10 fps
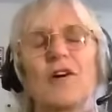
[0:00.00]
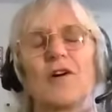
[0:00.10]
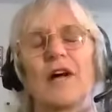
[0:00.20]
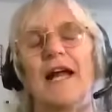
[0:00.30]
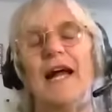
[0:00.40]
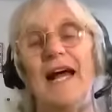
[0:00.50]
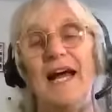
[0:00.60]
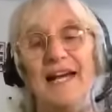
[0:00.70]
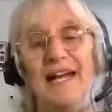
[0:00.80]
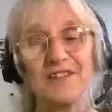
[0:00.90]
wrong.
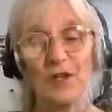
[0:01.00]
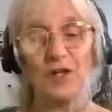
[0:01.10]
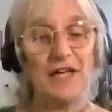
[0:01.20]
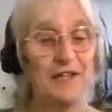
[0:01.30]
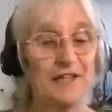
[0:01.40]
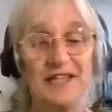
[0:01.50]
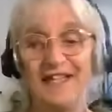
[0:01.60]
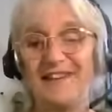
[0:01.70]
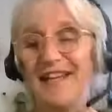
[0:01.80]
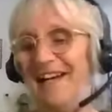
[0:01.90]
And there's
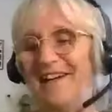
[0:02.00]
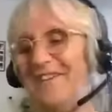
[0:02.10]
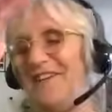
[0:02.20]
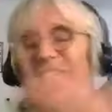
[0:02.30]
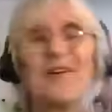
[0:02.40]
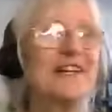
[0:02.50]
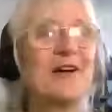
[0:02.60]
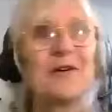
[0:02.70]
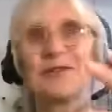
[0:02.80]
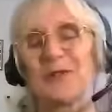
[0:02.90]
underneath that, oh, in
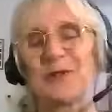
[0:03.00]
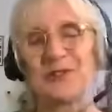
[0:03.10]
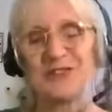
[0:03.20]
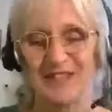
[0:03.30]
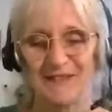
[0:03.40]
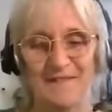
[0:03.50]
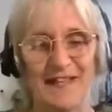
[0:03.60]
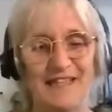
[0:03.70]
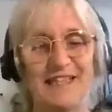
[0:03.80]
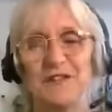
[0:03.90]
those thoughts,
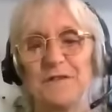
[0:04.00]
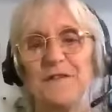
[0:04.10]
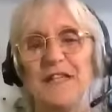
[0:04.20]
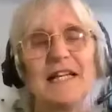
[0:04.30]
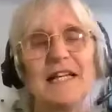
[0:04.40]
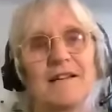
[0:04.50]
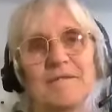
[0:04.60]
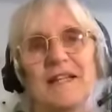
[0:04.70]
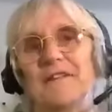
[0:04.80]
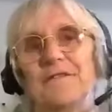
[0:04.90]
and there's a feeling,
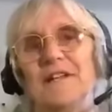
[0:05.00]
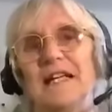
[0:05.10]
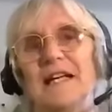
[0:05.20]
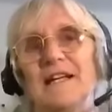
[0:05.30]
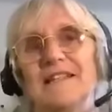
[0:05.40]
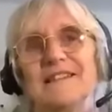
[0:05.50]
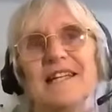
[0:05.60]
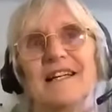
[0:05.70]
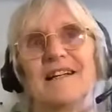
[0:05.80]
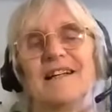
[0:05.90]
that feeling is
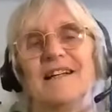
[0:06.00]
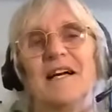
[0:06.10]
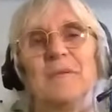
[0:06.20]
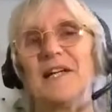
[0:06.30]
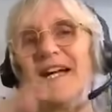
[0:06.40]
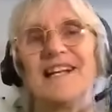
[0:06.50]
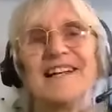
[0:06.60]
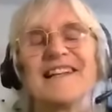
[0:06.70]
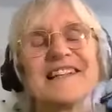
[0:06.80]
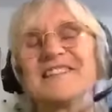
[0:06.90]
there, but
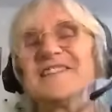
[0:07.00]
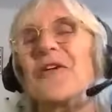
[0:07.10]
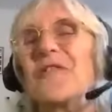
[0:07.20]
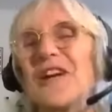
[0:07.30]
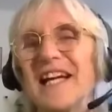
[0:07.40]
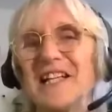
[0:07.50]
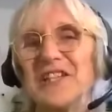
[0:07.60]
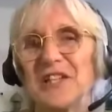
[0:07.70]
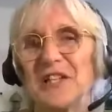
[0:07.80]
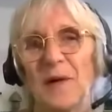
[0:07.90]
there's no
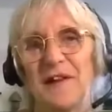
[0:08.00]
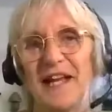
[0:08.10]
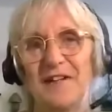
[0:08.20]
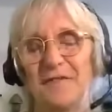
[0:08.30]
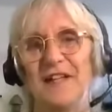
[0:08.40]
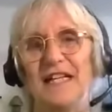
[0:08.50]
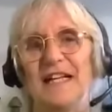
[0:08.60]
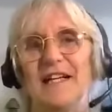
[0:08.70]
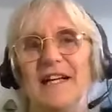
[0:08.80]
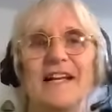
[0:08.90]
relation with that
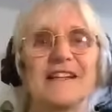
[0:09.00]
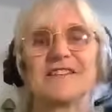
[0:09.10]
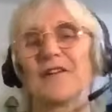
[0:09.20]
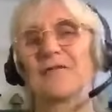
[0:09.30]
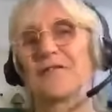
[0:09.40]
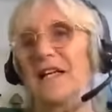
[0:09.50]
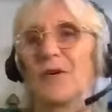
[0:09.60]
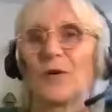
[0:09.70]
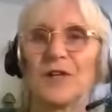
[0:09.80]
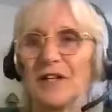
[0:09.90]
feeling and the suffering
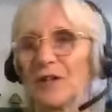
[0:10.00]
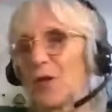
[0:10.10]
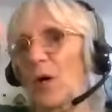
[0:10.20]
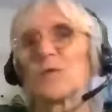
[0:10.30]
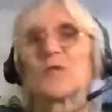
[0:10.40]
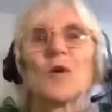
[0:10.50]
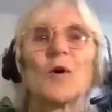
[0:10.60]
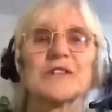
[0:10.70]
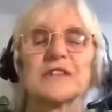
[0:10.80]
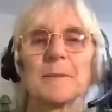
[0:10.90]
or those
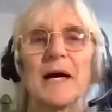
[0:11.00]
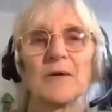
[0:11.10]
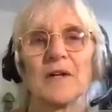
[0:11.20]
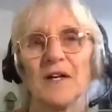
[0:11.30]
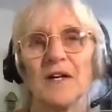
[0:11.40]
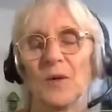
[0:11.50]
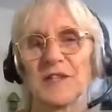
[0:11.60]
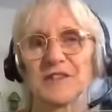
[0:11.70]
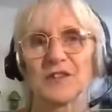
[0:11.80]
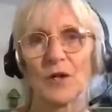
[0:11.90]
thoughts about
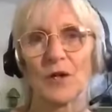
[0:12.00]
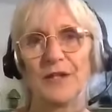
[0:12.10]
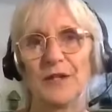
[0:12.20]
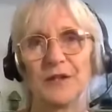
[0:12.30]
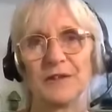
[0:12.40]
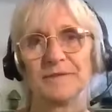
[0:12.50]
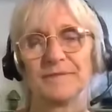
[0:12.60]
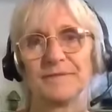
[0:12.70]
what's going on.